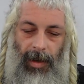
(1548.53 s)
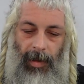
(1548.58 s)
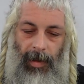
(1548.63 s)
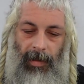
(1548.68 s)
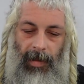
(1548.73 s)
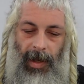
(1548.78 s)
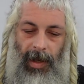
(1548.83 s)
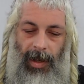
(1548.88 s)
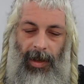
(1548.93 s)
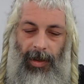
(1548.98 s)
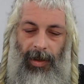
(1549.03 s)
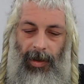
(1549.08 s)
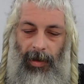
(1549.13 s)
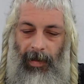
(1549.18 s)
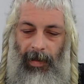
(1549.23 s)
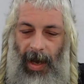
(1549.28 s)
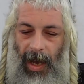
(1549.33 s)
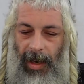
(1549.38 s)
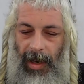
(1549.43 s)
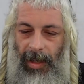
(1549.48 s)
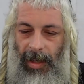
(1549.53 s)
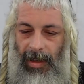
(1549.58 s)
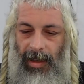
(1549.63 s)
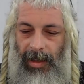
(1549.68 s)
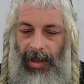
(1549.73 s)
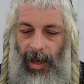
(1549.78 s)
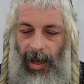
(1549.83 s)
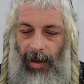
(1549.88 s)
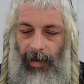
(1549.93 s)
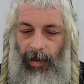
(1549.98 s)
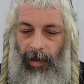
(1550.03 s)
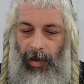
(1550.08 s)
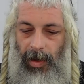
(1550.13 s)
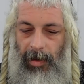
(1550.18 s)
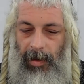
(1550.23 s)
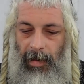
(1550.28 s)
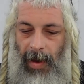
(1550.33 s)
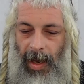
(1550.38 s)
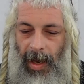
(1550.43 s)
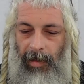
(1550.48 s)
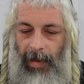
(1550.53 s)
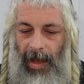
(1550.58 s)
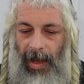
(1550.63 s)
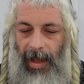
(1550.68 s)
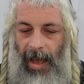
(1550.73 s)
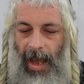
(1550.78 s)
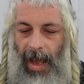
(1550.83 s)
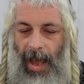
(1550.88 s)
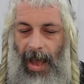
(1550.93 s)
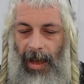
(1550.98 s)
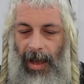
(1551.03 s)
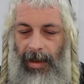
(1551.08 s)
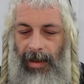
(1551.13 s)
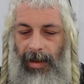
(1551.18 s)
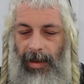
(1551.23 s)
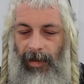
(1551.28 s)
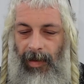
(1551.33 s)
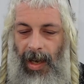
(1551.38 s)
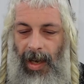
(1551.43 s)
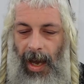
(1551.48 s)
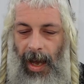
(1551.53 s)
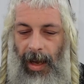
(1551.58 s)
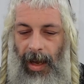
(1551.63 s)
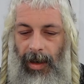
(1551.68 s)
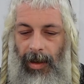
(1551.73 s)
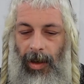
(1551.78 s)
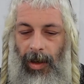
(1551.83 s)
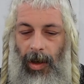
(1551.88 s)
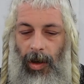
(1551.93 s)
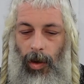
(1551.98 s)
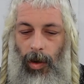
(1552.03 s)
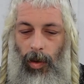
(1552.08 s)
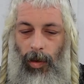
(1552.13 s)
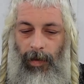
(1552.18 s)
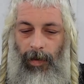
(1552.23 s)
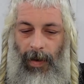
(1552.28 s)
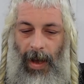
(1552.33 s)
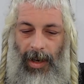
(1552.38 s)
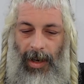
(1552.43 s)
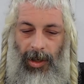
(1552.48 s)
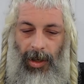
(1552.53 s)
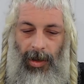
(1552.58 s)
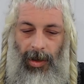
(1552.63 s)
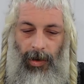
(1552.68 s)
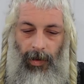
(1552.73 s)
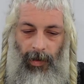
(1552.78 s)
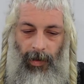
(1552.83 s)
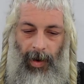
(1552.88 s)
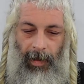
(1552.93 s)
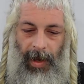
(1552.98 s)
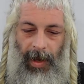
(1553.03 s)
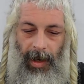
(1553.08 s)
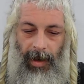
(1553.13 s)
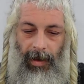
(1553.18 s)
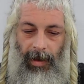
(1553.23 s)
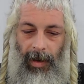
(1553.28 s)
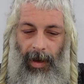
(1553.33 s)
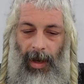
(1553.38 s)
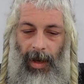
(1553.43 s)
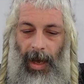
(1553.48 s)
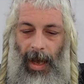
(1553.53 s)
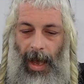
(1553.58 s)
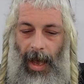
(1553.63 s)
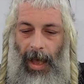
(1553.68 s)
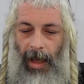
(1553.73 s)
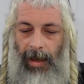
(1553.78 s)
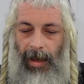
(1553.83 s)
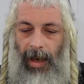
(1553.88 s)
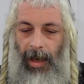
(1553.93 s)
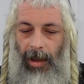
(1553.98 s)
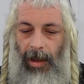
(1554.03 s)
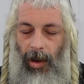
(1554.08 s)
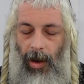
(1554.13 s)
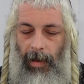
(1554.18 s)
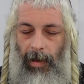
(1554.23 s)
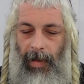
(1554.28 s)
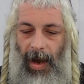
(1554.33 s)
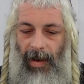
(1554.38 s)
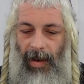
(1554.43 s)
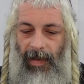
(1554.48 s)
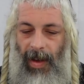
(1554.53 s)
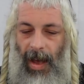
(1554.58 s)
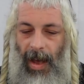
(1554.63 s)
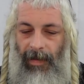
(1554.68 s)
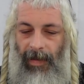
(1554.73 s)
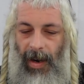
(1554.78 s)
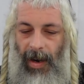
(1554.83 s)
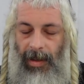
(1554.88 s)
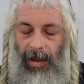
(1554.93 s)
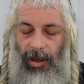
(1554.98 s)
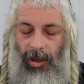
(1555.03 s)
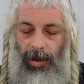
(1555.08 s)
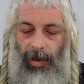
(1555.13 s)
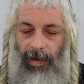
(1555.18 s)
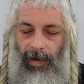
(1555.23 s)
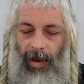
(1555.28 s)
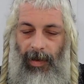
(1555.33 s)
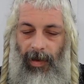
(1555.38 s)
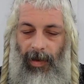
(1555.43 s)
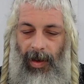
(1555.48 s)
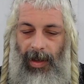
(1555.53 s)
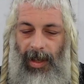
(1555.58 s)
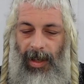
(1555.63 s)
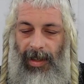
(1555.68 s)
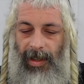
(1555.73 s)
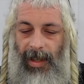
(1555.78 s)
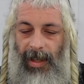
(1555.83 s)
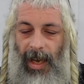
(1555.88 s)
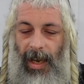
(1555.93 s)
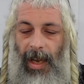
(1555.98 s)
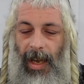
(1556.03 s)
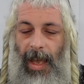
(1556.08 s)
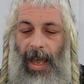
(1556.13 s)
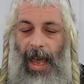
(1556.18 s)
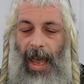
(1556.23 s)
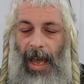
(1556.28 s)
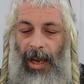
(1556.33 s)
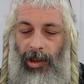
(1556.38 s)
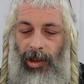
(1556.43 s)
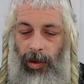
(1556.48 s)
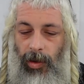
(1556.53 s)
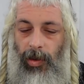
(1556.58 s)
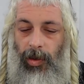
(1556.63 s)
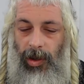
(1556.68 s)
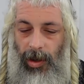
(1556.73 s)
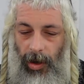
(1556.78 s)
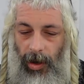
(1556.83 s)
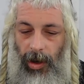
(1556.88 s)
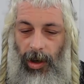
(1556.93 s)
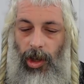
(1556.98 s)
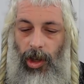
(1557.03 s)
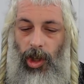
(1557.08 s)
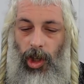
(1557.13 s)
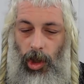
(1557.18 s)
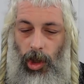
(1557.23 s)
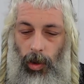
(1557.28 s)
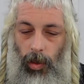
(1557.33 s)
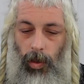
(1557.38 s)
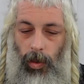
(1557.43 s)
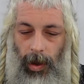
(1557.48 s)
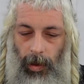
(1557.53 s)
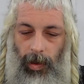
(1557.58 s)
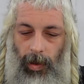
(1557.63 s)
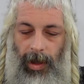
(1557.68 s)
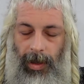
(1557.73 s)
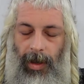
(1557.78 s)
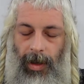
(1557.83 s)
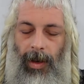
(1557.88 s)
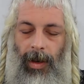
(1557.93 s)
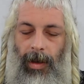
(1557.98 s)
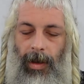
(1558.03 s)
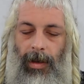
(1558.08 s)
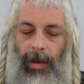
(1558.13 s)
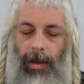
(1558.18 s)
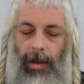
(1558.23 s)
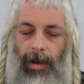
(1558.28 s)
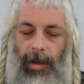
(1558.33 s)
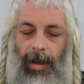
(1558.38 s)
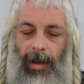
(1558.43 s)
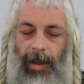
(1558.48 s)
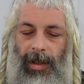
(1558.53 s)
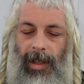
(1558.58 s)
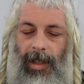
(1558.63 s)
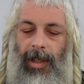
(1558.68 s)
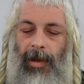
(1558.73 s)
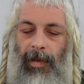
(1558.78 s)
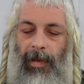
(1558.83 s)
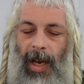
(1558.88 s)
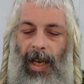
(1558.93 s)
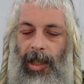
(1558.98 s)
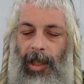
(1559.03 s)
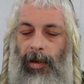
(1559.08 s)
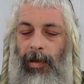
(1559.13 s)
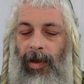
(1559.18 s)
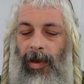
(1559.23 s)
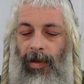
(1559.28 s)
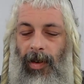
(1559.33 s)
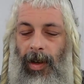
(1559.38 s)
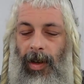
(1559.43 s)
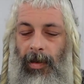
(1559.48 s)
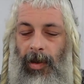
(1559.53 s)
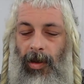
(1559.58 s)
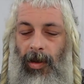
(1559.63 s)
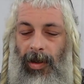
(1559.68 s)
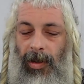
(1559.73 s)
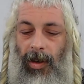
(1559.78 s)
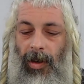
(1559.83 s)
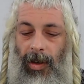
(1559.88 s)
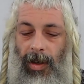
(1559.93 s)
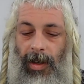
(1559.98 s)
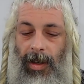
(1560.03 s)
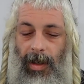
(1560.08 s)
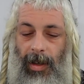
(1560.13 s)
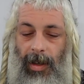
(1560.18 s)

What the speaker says: because your body itself was made by the hands of God who fashioned you from it. Al ken lo amar va'afar tashuv. Therefore it doesn't say, and to dirt you will return, because it's impossible for him to return